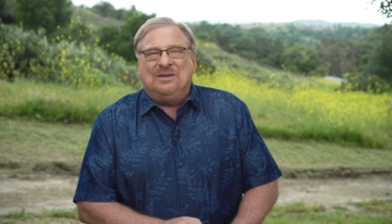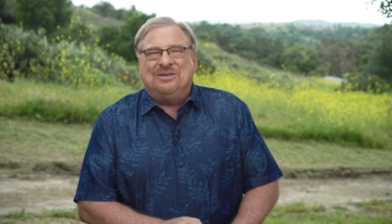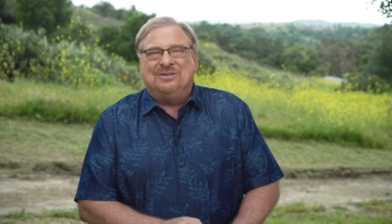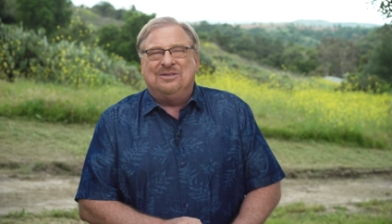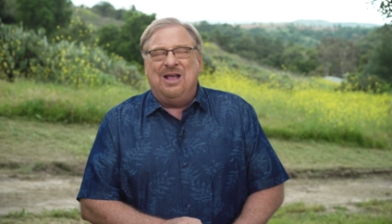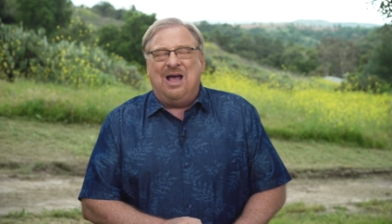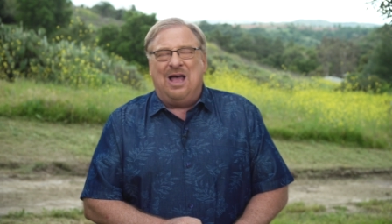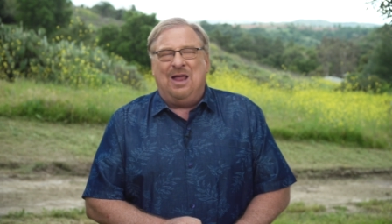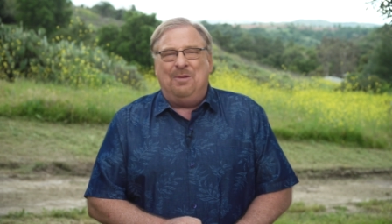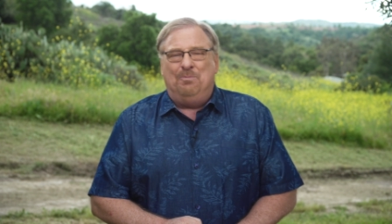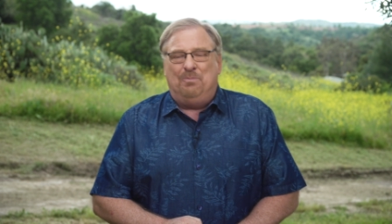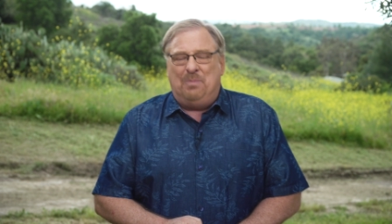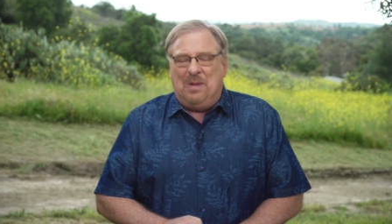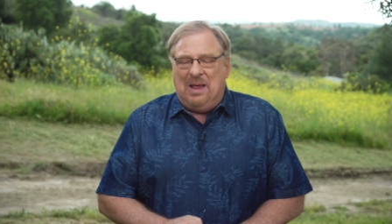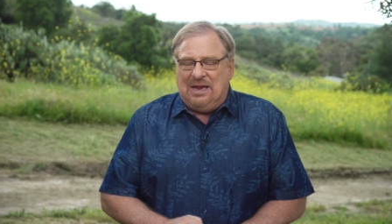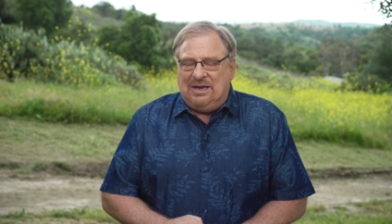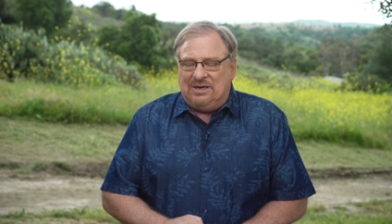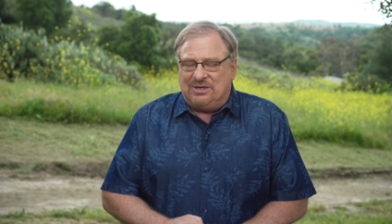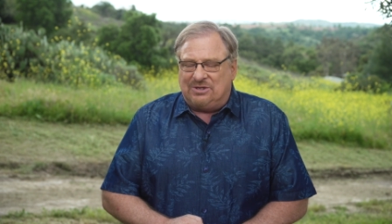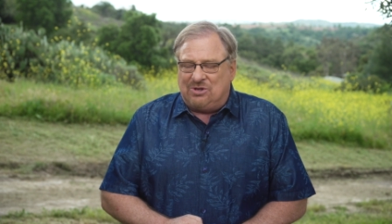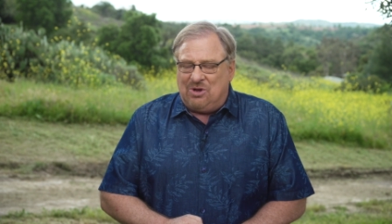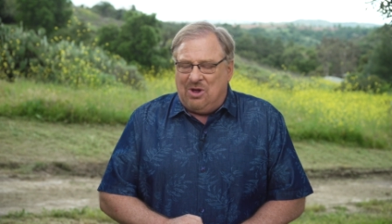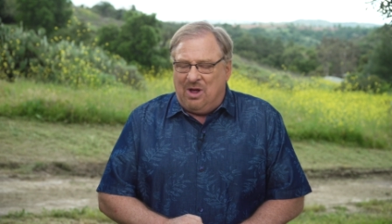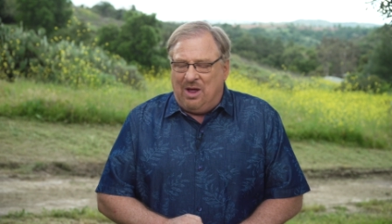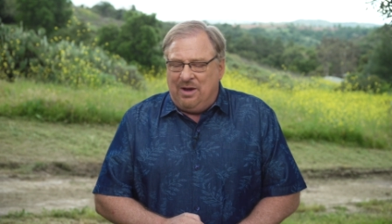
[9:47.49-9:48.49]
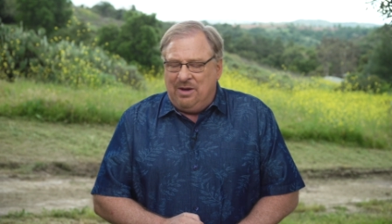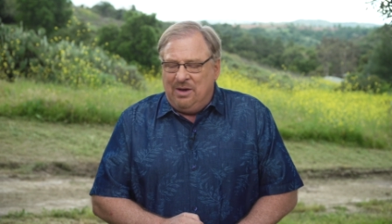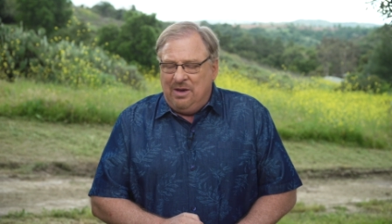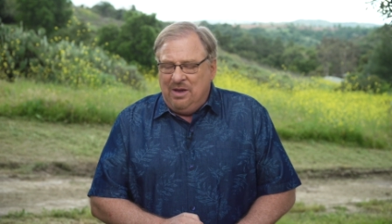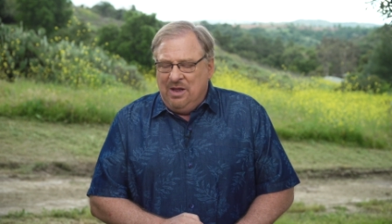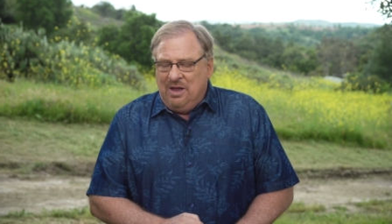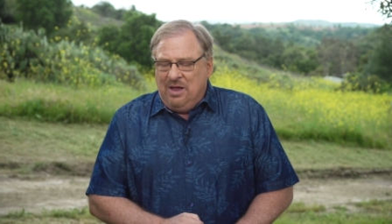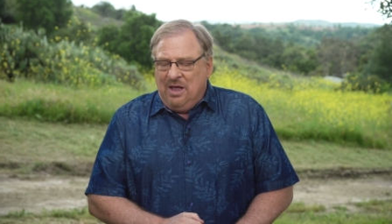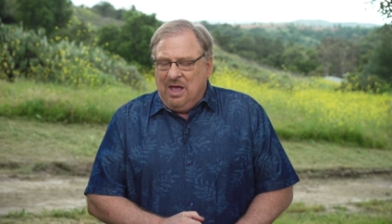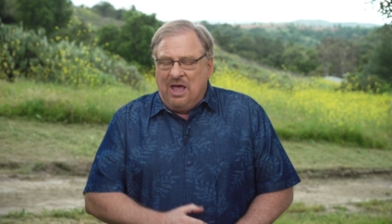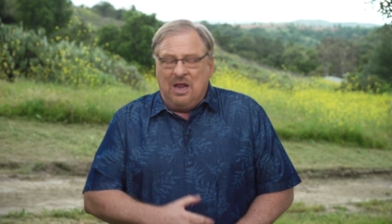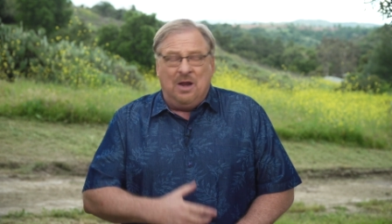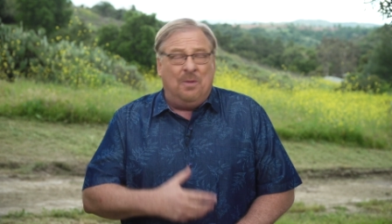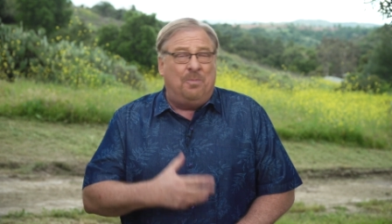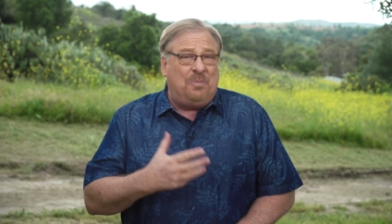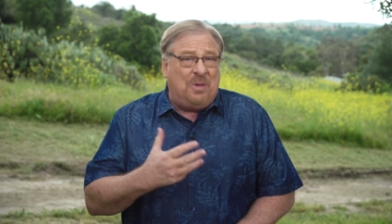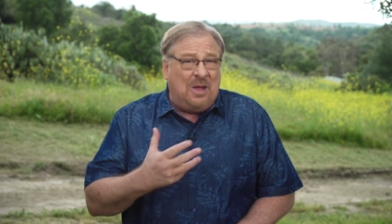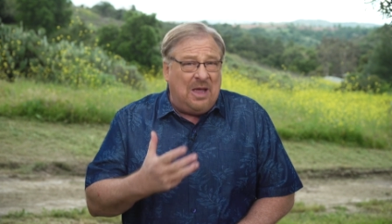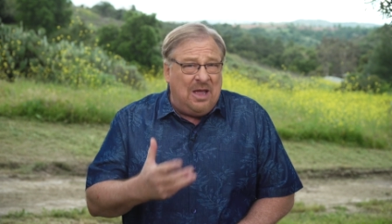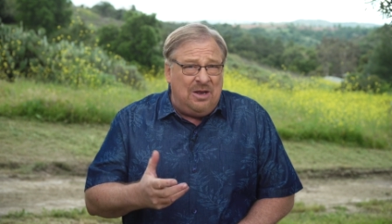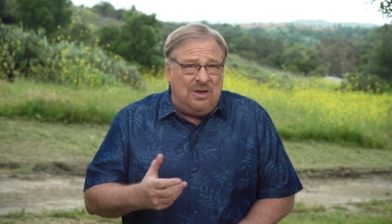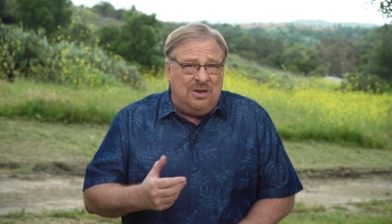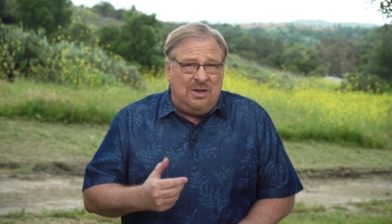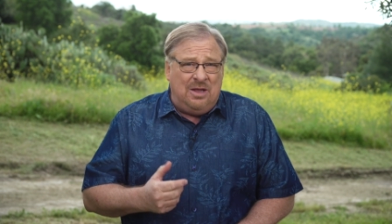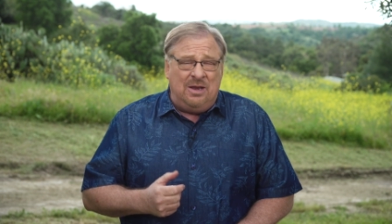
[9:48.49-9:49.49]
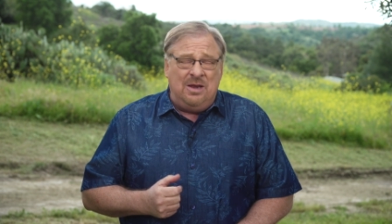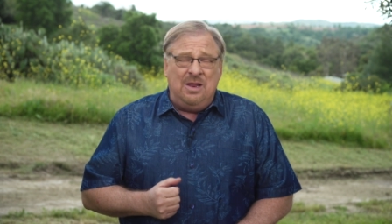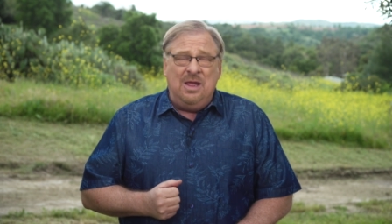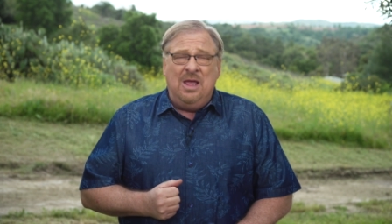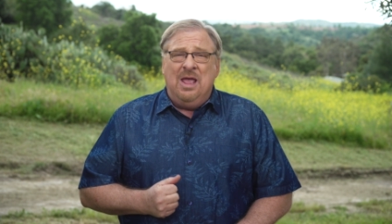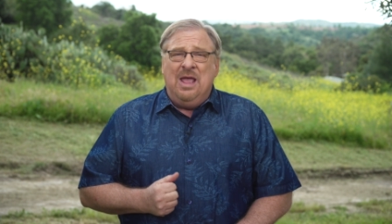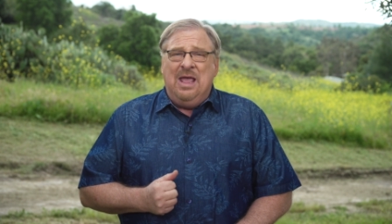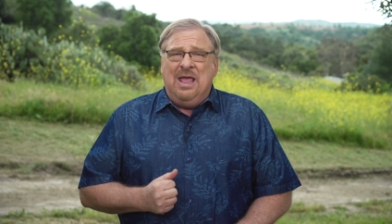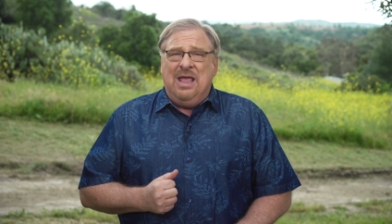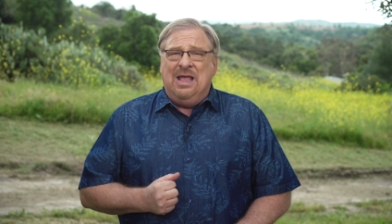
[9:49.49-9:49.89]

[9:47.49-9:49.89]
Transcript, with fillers: is not based on an opinion.